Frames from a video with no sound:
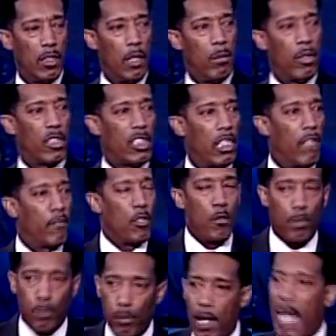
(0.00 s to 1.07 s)
But see, if you
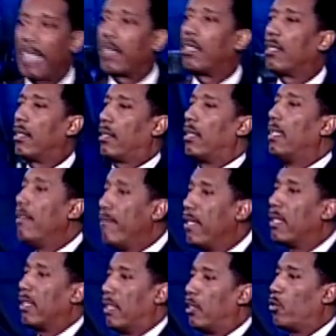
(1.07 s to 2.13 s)
practice
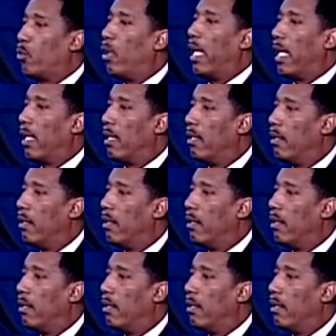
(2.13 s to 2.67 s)
living this way,